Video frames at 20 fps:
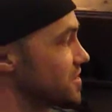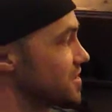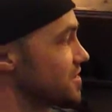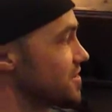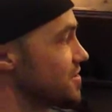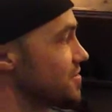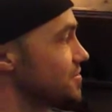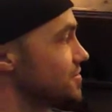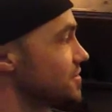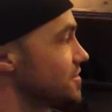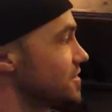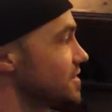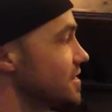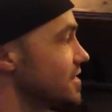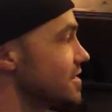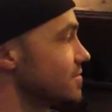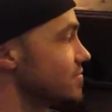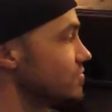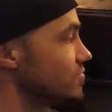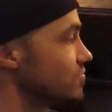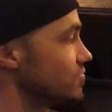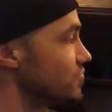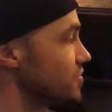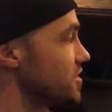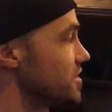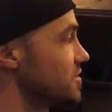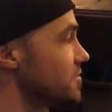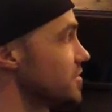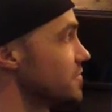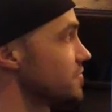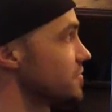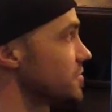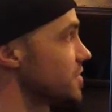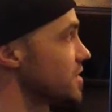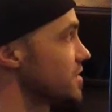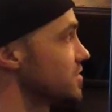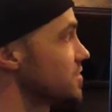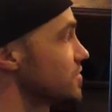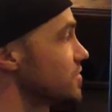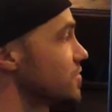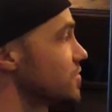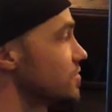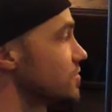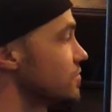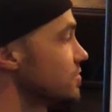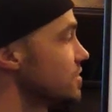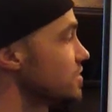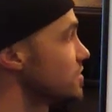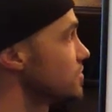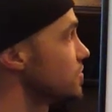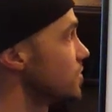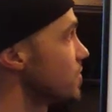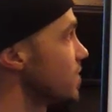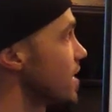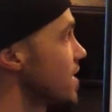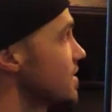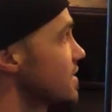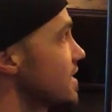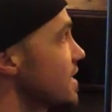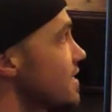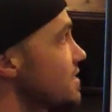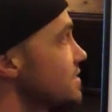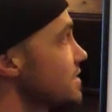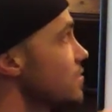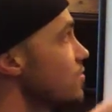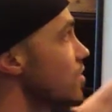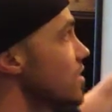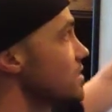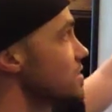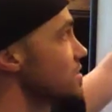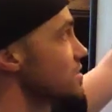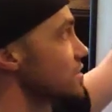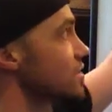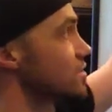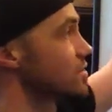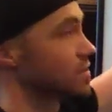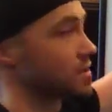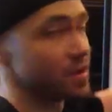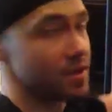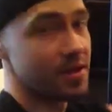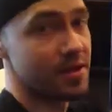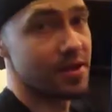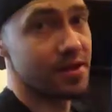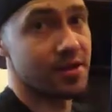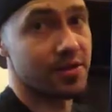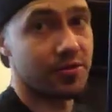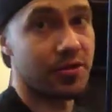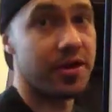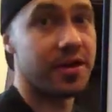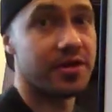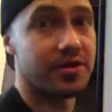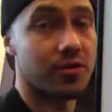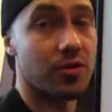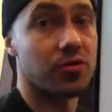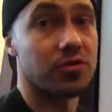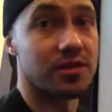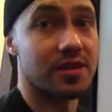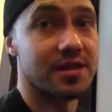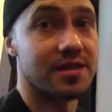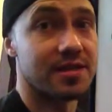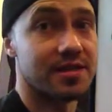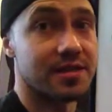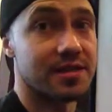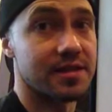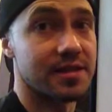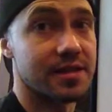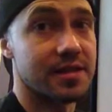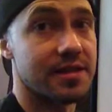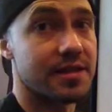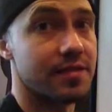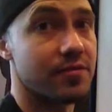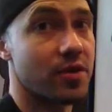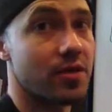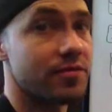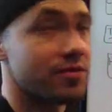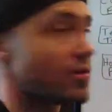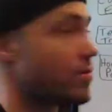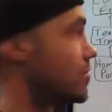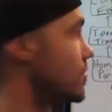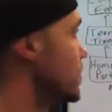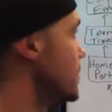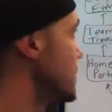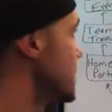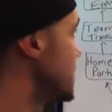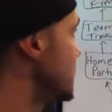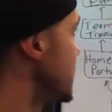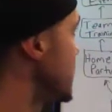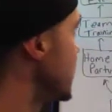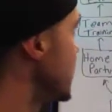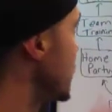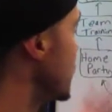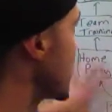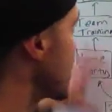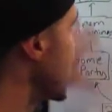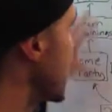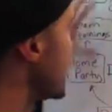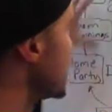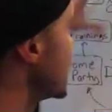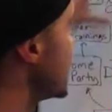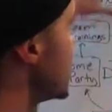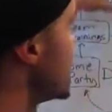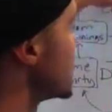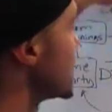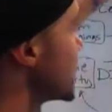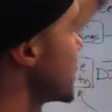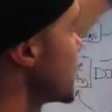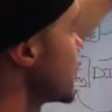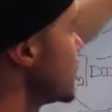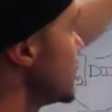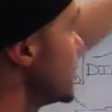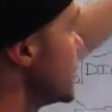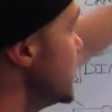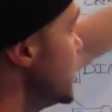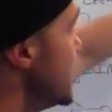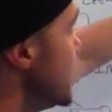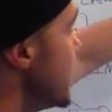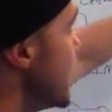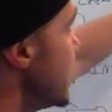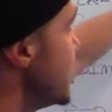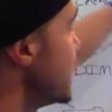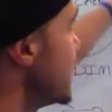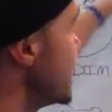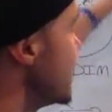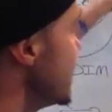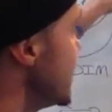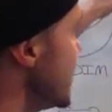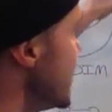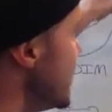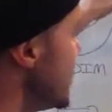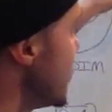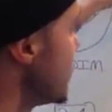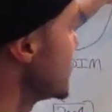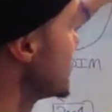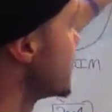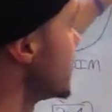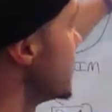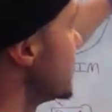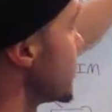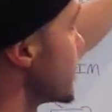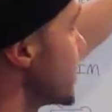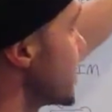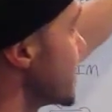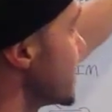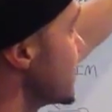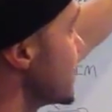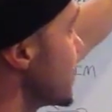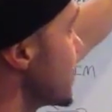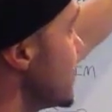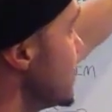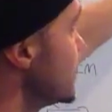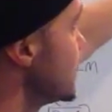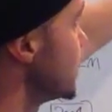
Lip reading: videos and read some information or listen to a podcast, they want to start creating their own list and getting involved. So these people, it comes full circle, and then those people are making their own